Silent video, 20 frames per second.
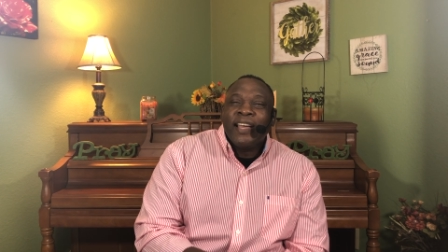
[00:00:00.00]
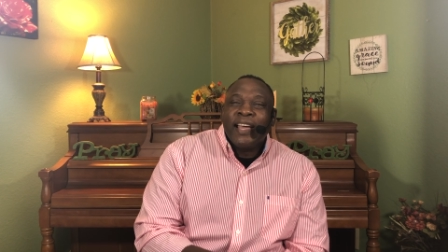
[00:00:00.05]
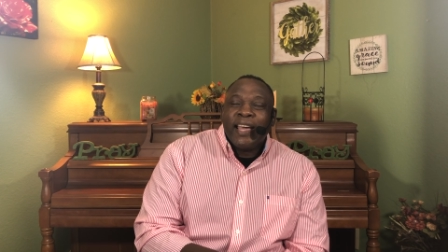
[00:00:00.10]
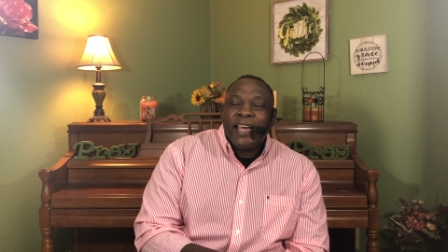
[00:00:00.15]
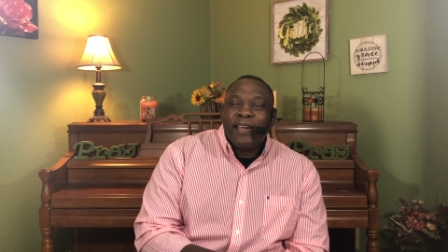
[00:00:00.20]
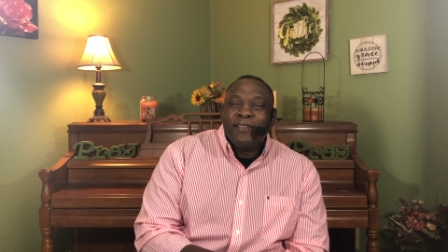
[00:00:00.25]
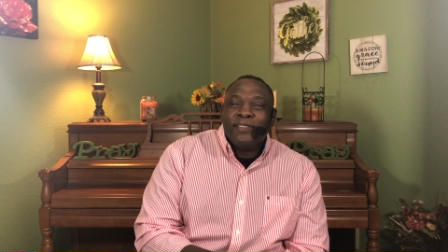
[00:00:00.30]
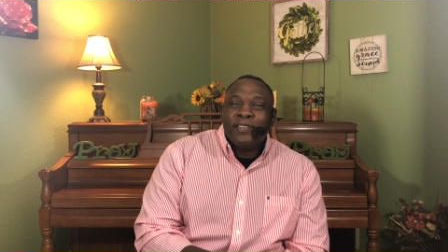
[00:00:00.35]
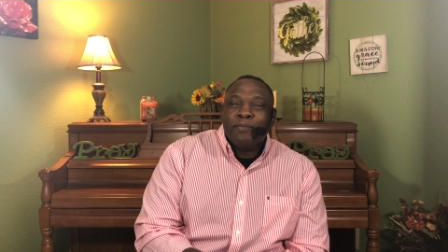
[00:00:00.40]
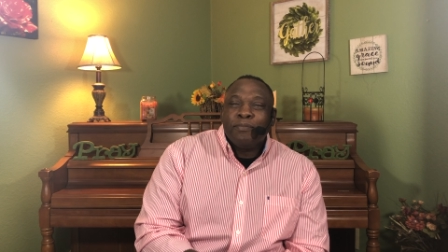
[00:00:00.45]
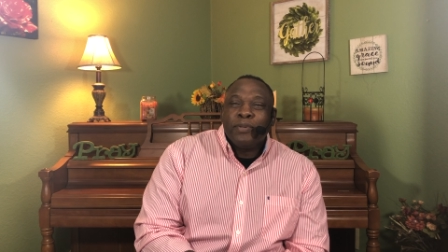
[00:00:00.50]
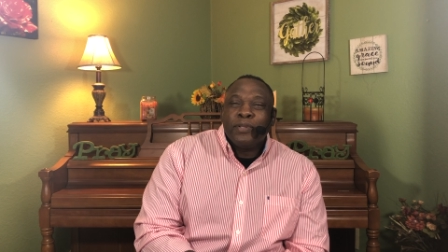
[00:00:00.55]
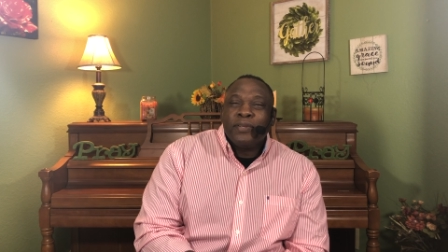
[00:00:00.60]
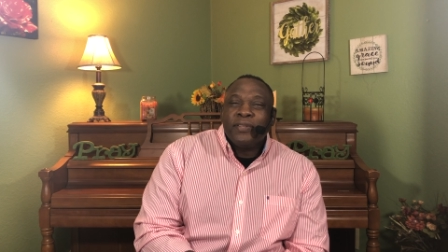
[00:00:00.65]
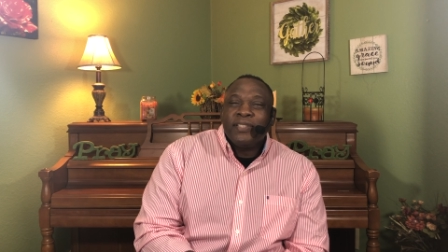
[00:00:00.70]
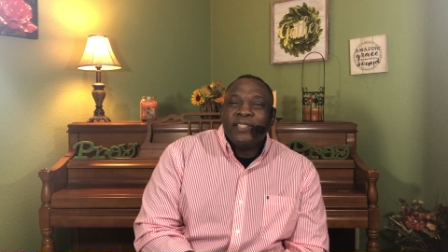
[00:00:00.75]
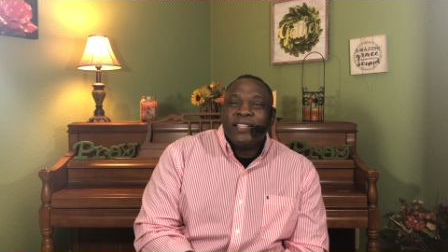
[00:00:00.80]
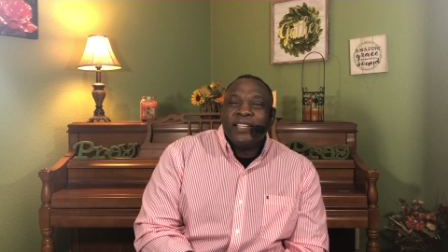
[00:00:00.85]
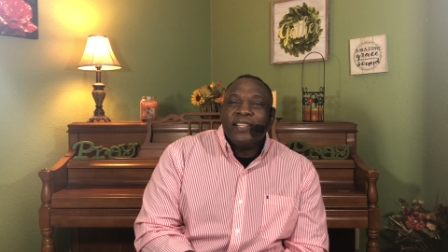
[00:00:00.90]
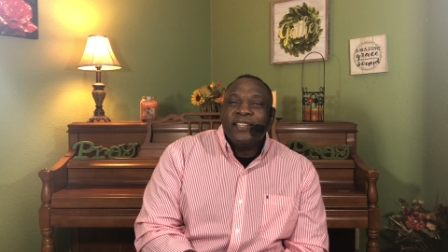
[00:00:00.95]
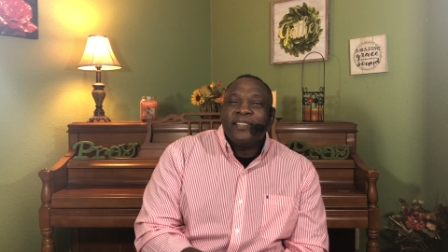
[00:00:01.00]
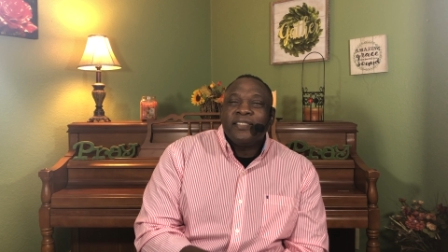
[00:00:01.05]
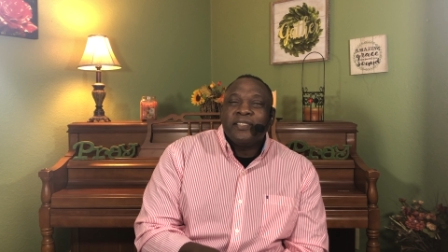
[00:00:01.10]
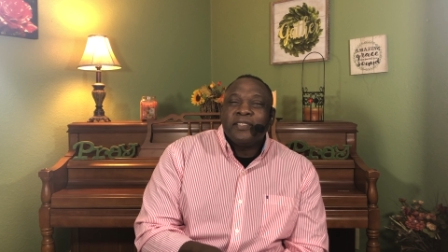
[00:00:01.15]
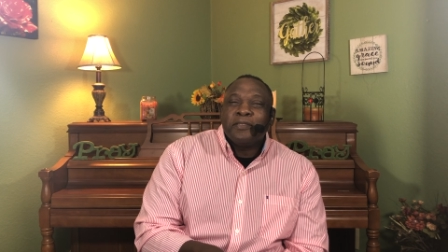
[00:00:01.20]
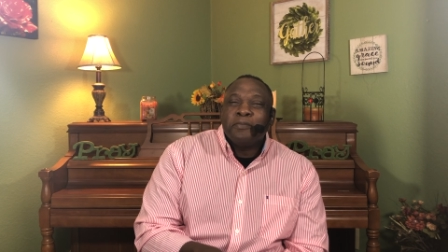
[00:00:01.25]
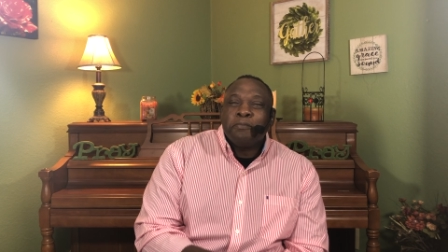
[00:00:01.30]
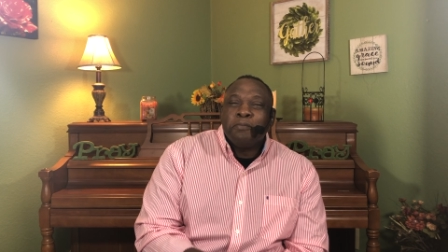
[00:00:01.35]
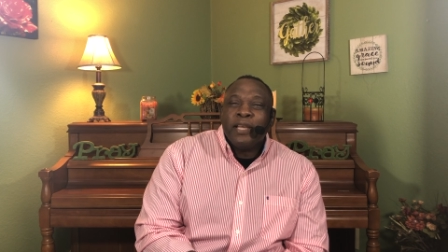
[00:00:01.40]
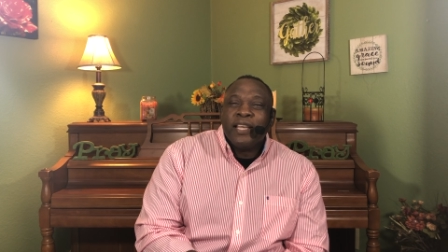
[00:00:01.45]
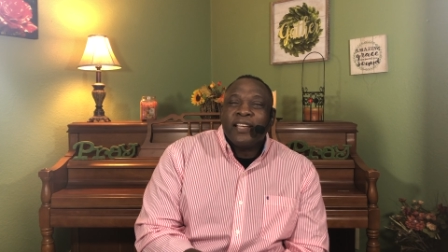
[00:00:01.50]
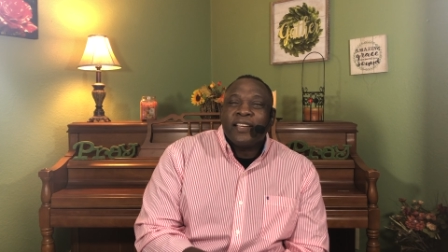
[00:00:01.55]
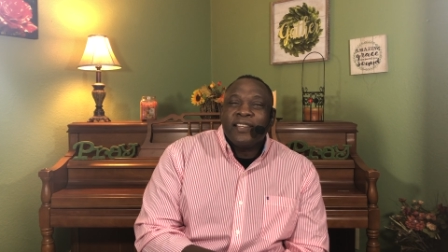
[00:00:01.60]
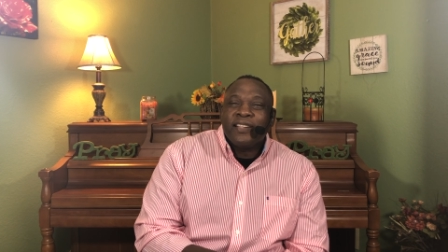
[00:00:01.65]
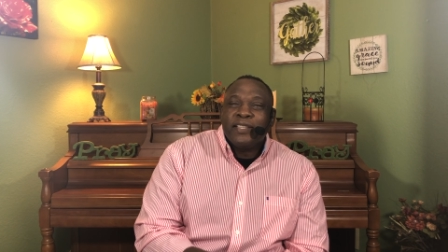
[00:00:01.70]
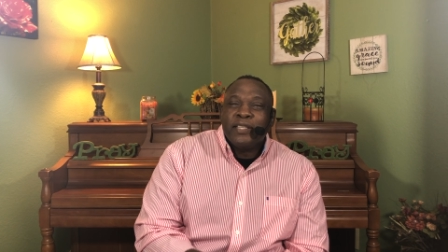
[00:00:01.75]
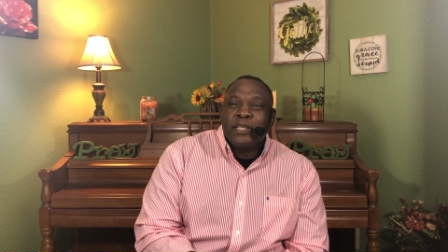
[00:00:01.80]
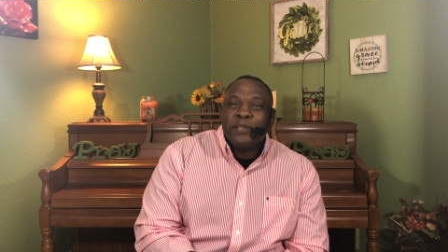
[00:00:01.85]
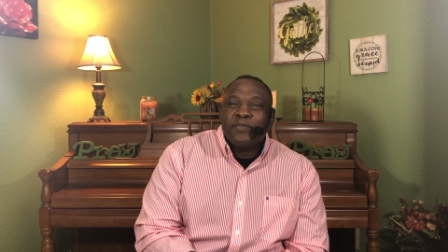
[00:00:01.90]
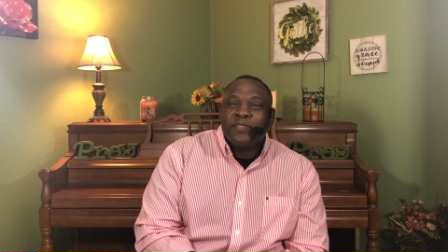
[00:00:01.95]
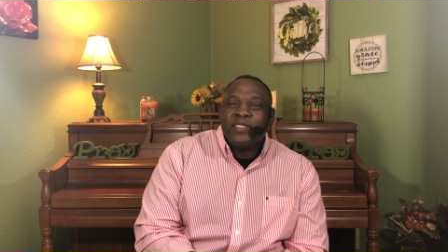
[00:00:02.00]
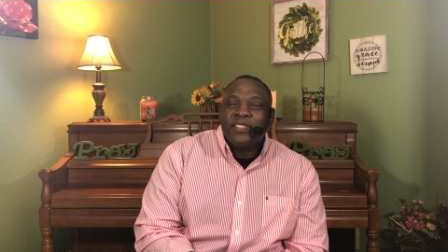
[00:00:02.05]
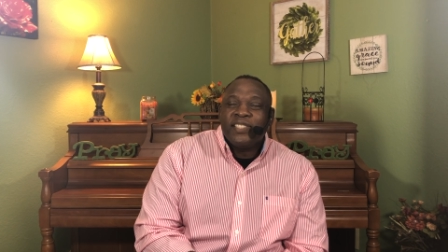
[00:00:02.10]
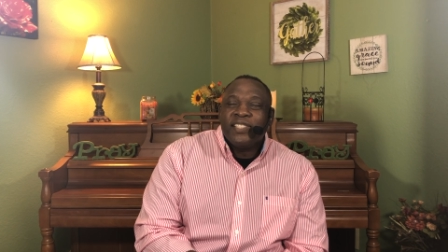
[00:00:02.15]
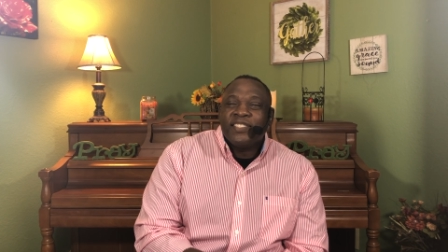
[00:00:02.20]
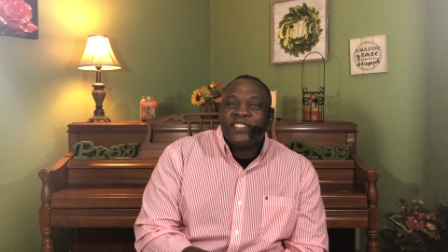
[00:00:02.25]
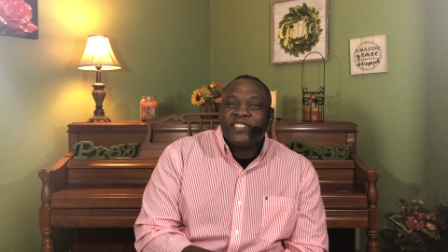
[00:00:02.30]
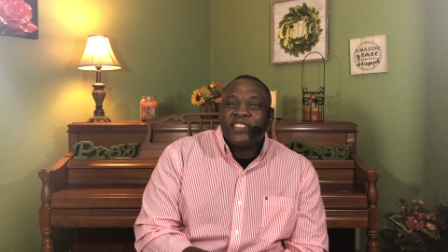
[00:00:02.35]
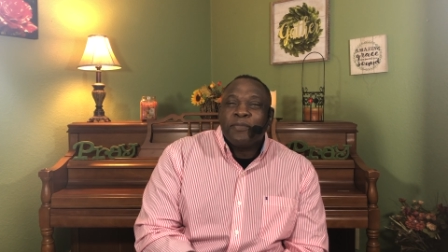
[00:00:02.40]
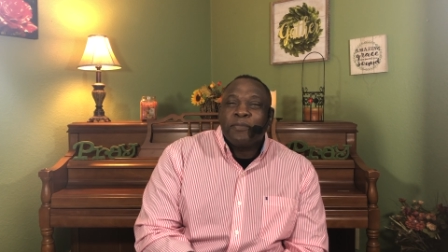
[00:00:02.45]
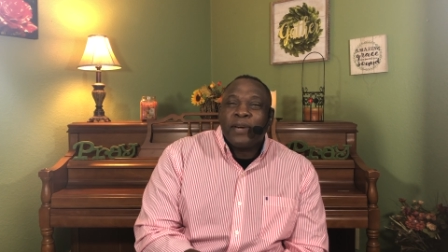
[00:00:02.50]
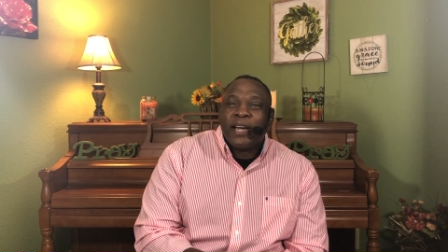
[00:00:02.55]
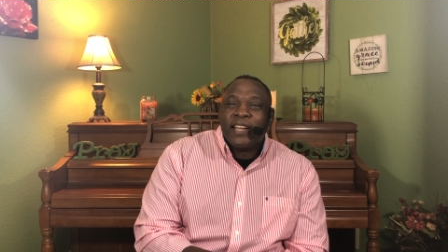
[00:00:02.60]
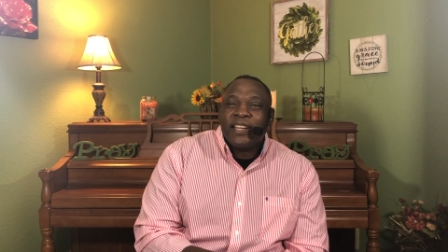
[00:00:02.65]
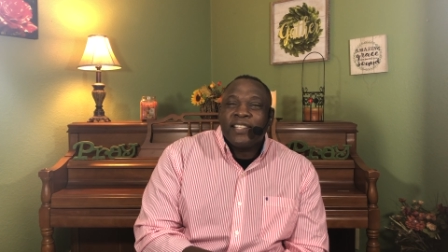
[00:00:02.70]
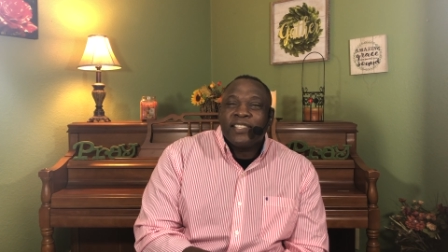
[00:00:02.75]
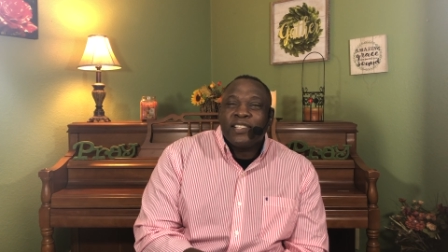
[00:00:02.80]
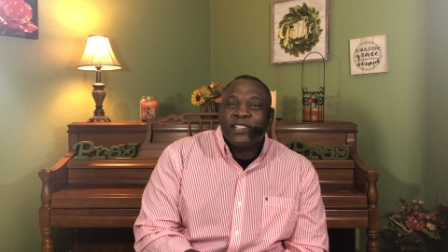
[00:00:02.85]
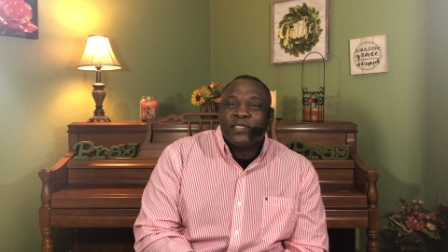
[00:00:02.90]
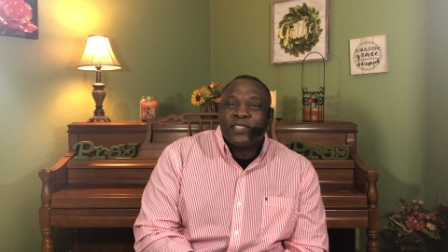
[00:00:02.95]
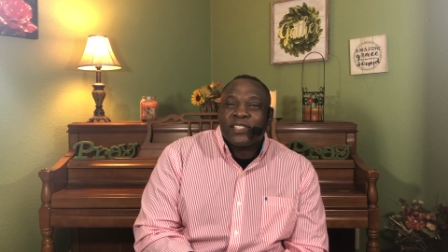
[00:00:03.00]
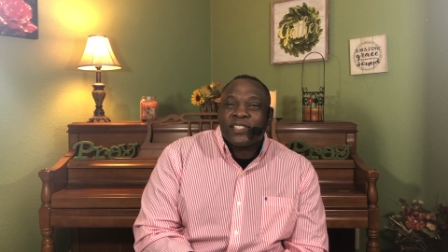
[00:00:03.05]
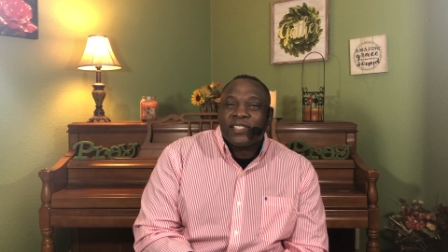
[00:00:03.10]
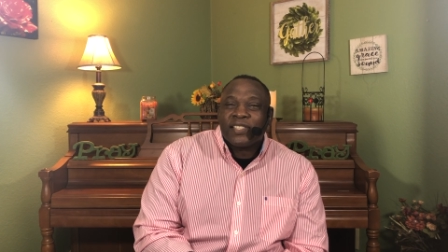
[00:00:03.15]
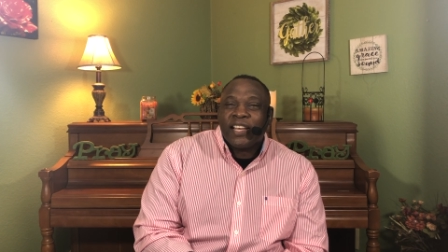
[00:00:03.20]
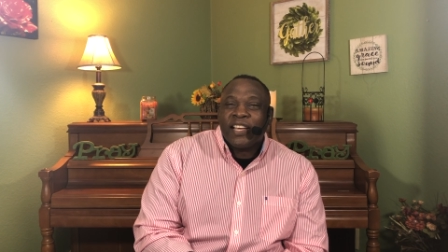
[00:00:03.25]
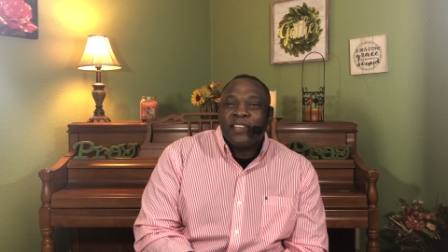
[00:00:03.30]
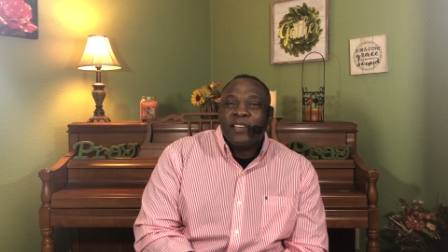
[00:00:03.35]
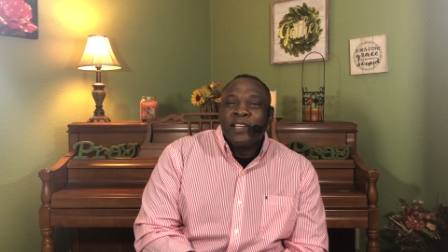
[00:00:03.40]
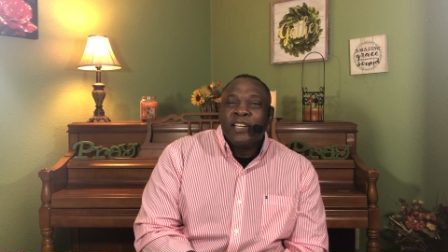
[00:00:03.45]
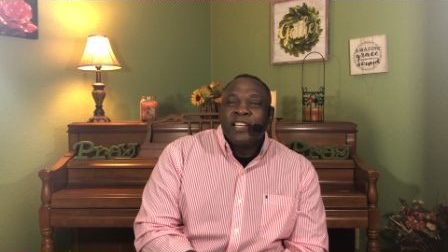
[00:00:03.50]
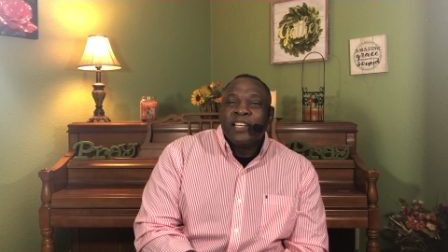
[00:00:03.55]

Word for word: have the ability to make a difference in somebody else's life